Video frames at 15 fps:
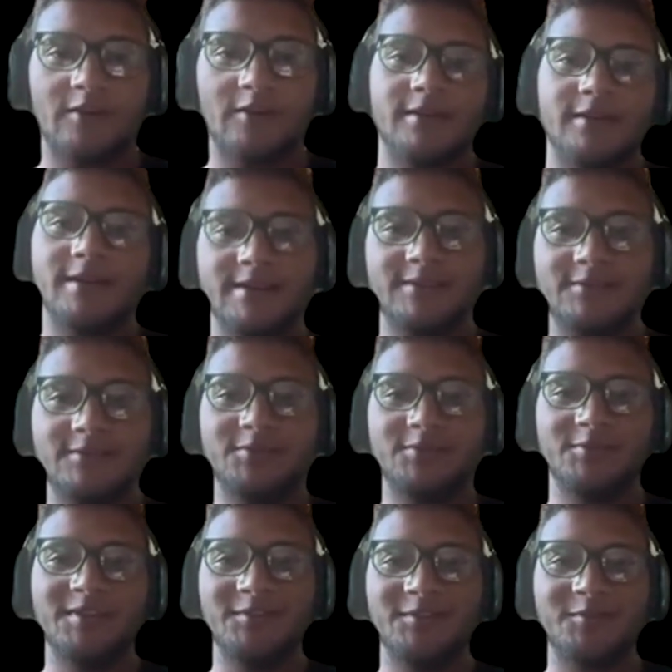All right, I guess we'll
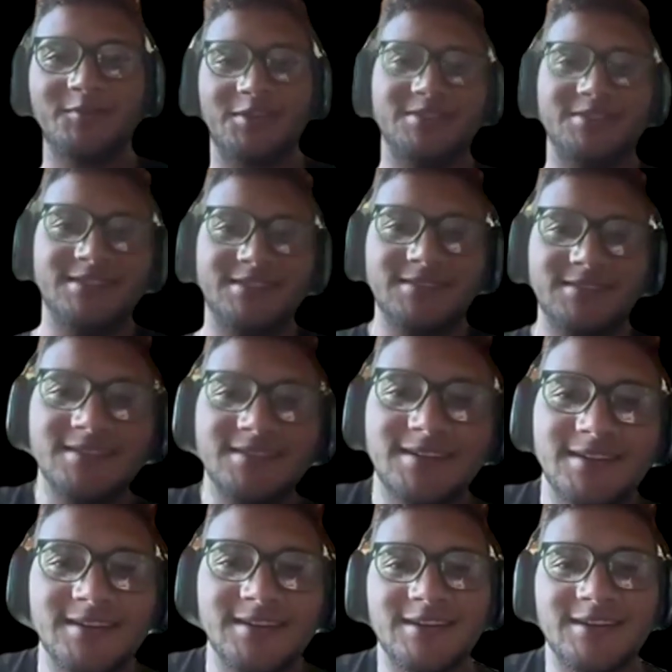do another question.
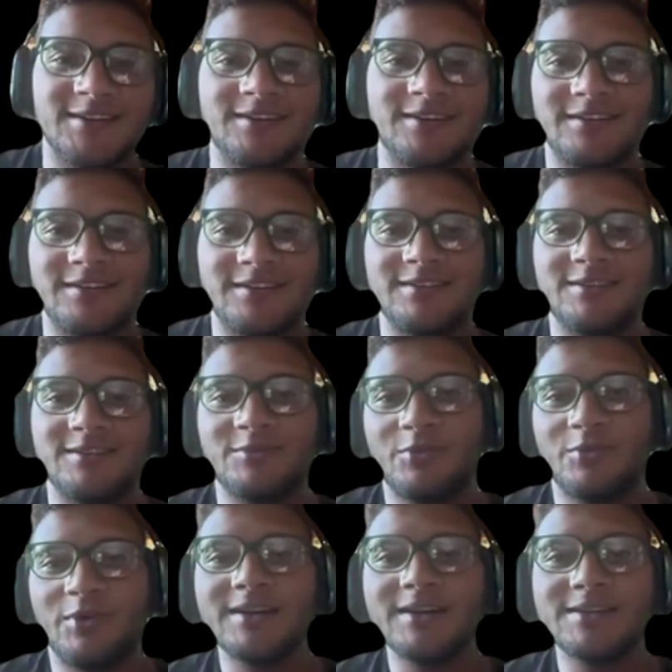
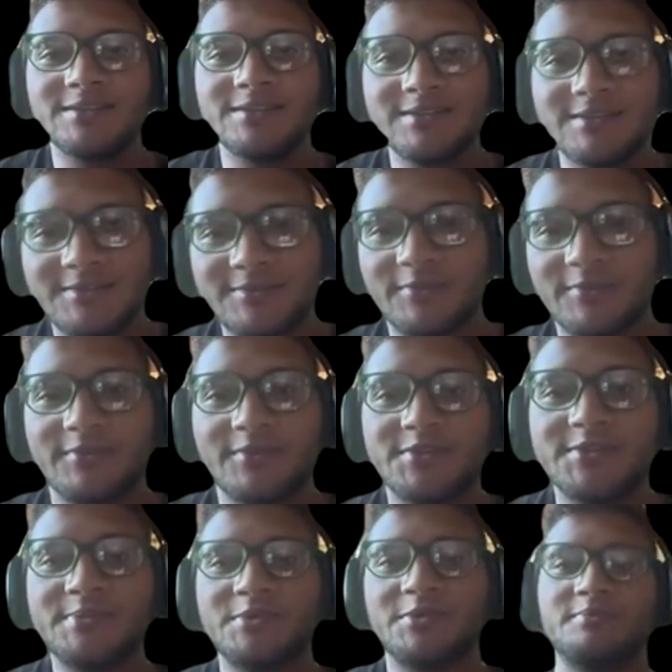Why does
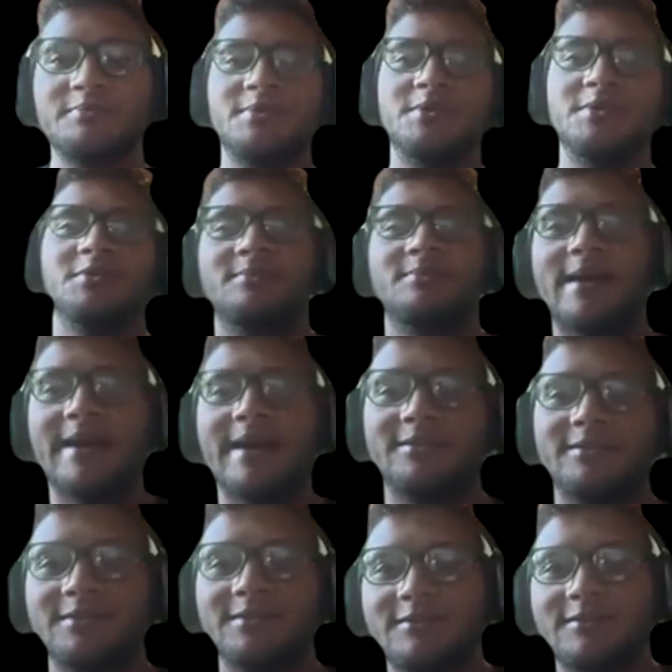reversible computing
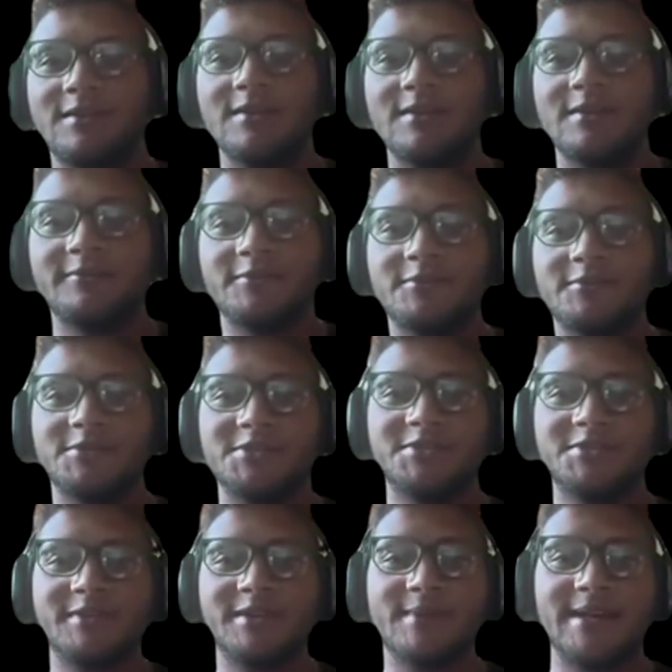matter for
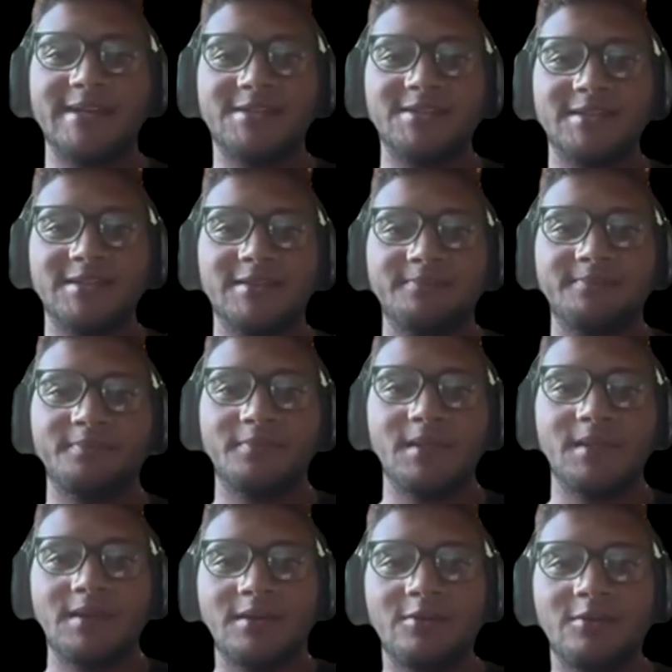string matching?
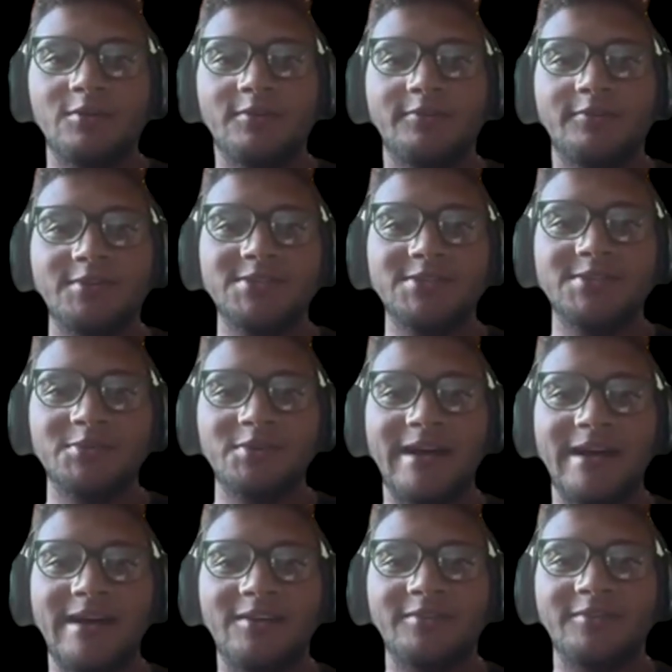Reversible
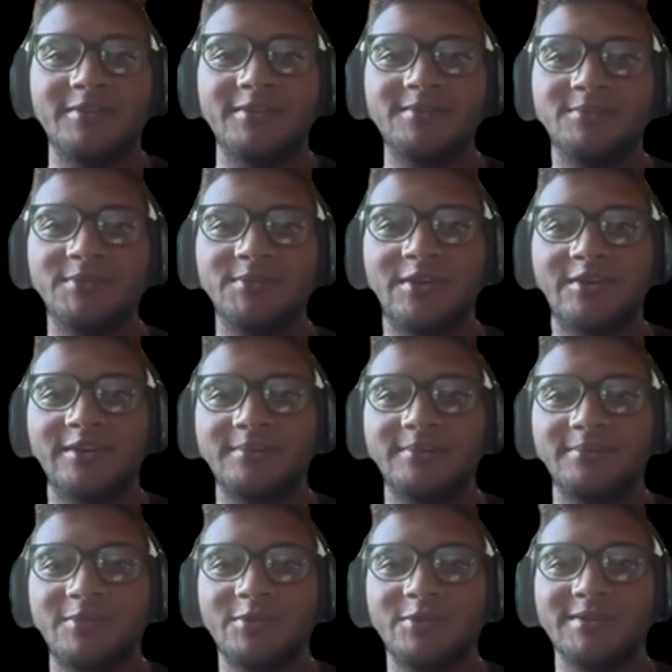algorithms are
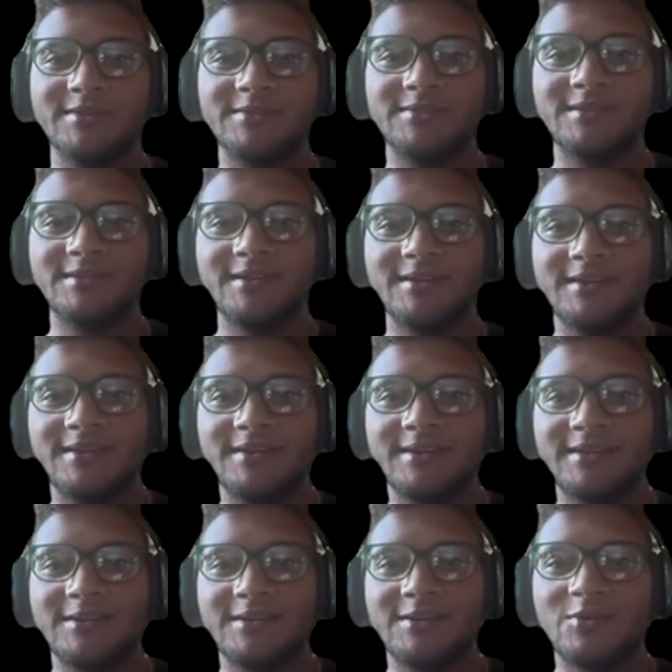important
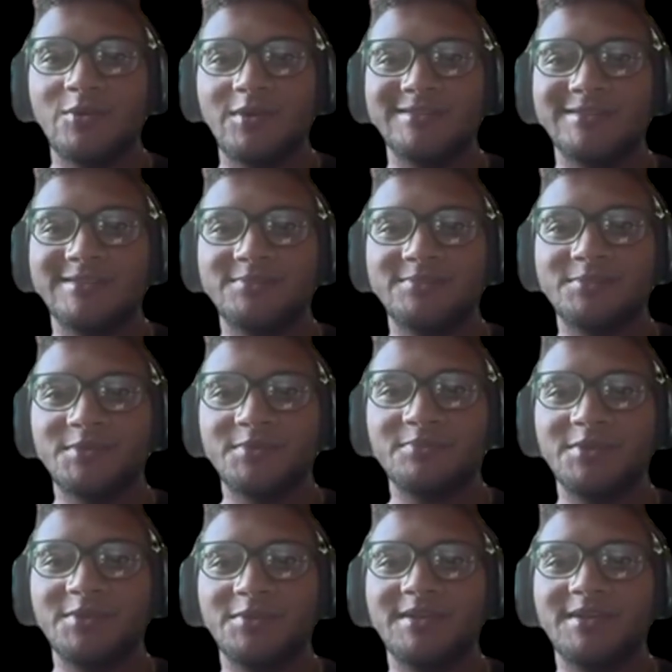in quantum
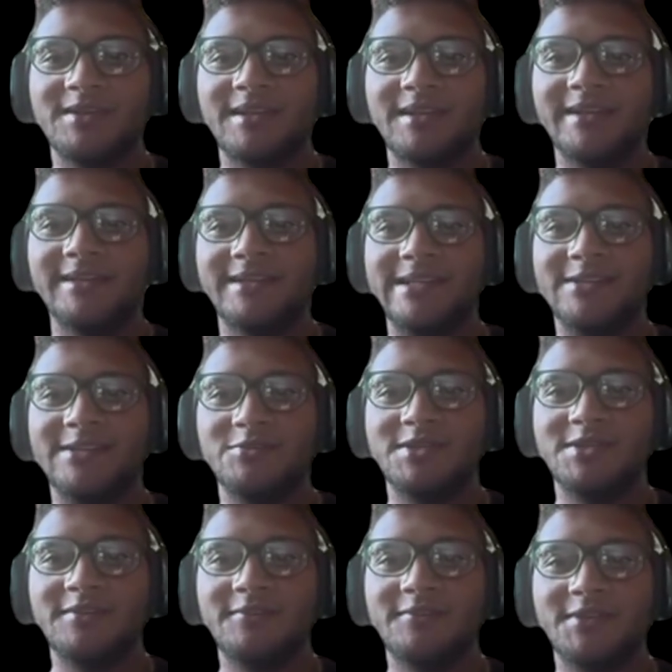computing and
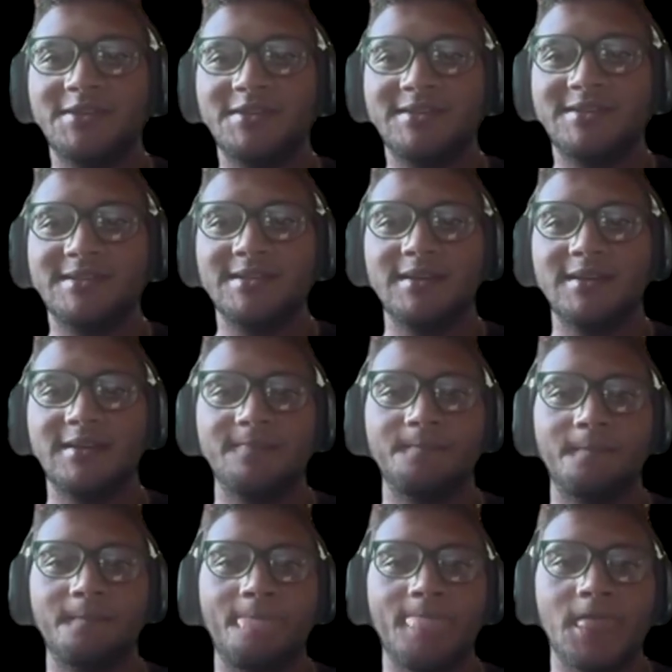energy efficiency.
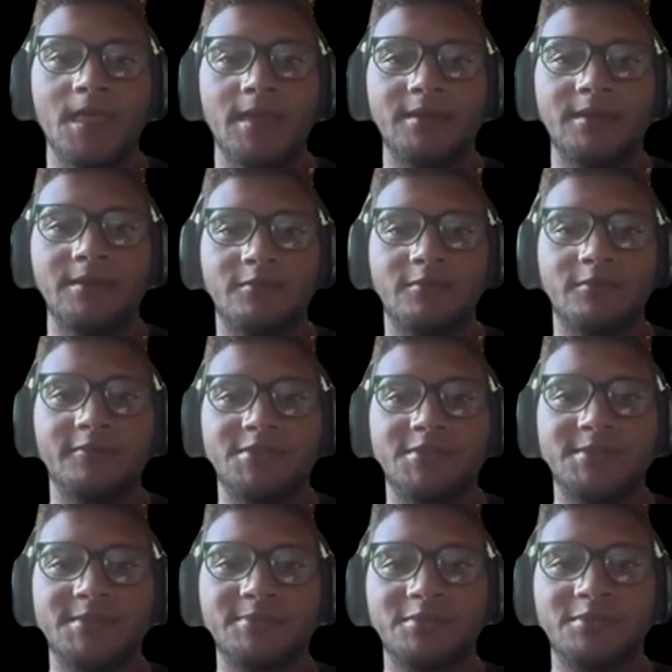In
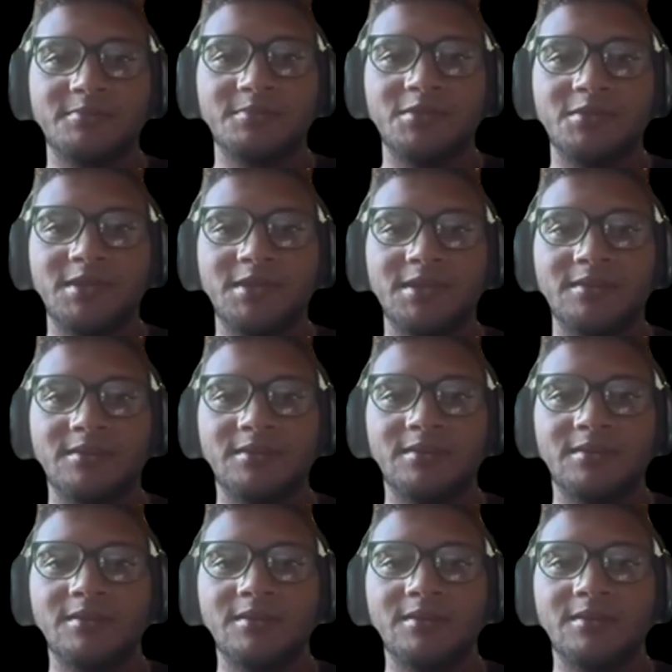reversible commuting,